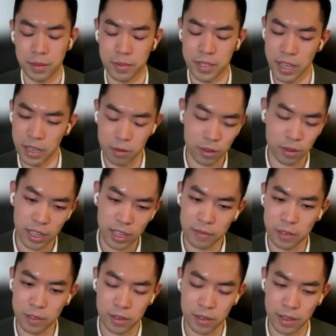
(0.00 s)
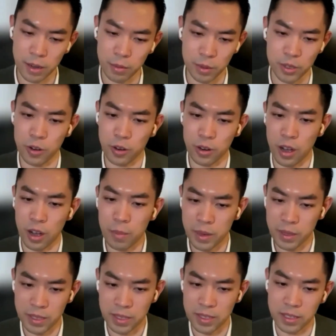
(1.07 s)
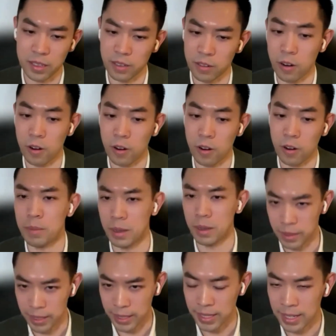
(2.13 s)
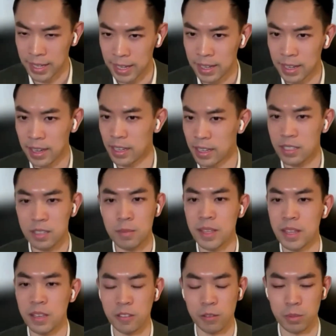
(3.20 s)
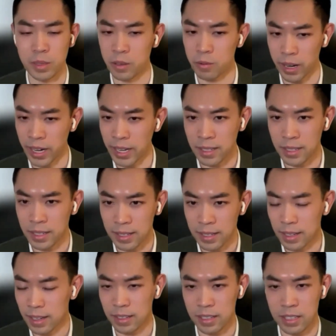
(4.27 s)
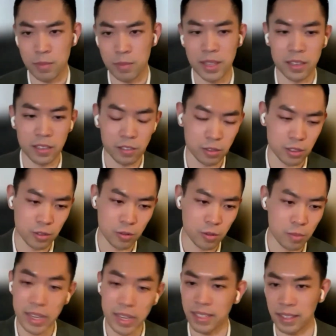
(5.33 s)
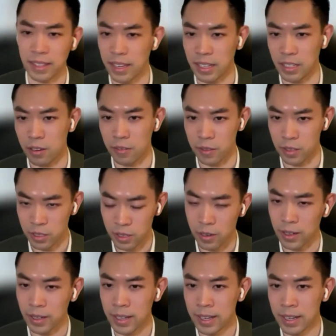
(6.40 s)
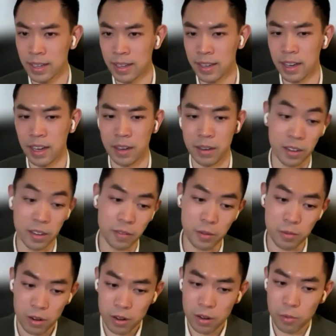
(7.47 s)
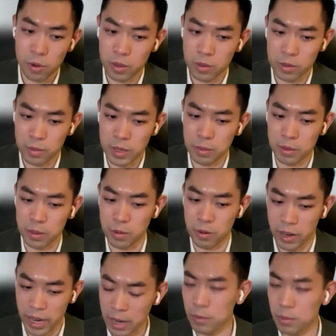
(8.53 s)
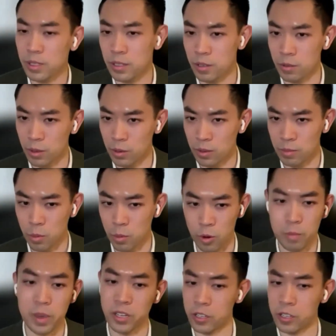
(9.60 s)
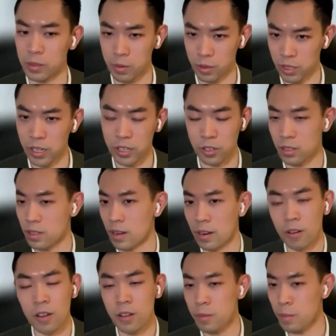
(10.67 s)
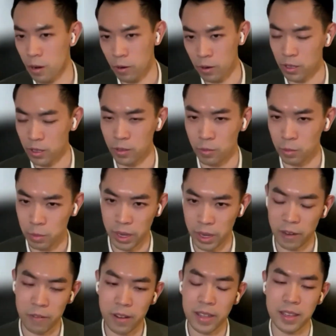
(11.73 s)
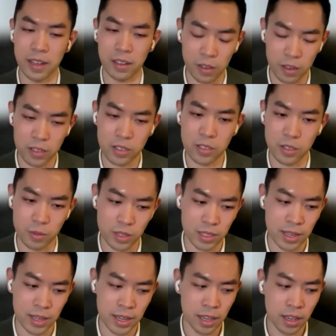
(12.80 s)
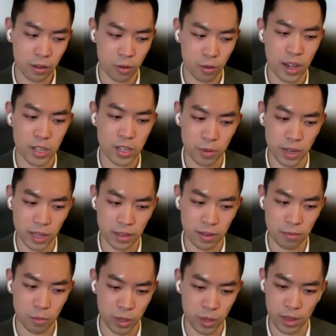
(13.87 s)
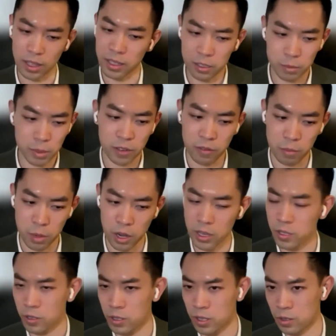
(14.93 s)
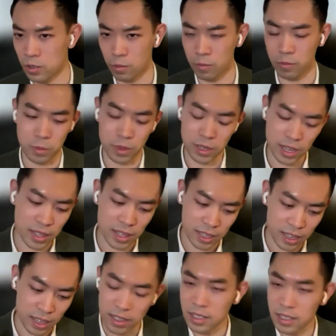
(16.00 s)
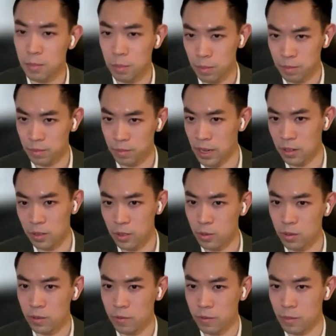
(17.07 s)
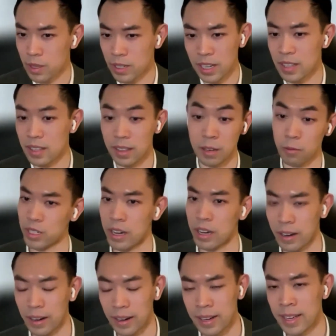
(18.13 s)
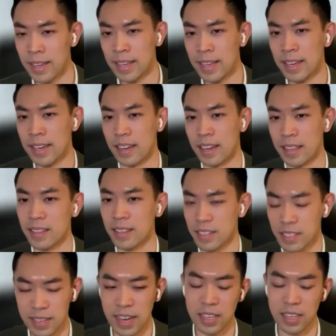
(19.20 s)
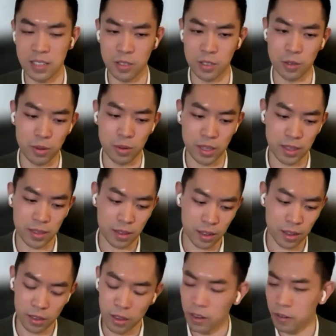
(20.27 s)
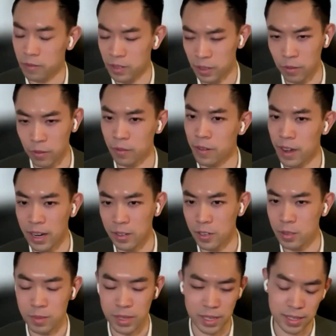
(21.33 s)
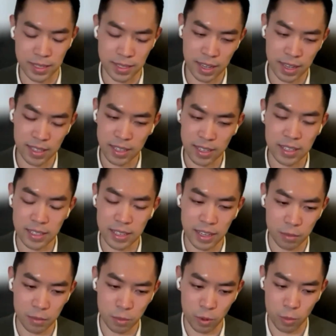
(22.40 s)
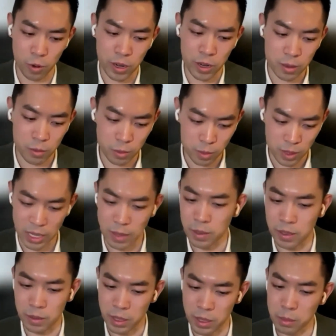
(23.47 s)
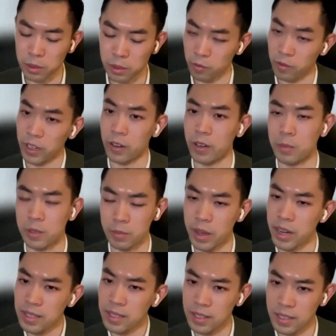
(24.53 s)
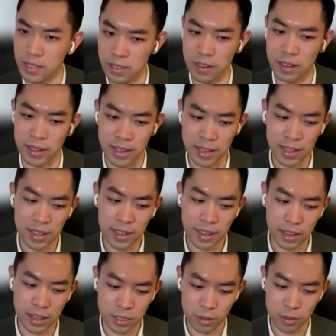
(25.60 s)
set you at a level at which your competence isn't going to harm the public. It doesn't mean that you'll be great. It doesn't mean that you'll do amazing things off the start. And if you are one of those people who are able to do those more ambitious procedures, then all the power to you. But I find that a lot of students graduate with a little bit of imposter syndrome from the day they get into dental school, from the day that they retire. I think that just has to do with a lot of different factors because at the end of the day, we're working with people and people are variable. Medicine is not a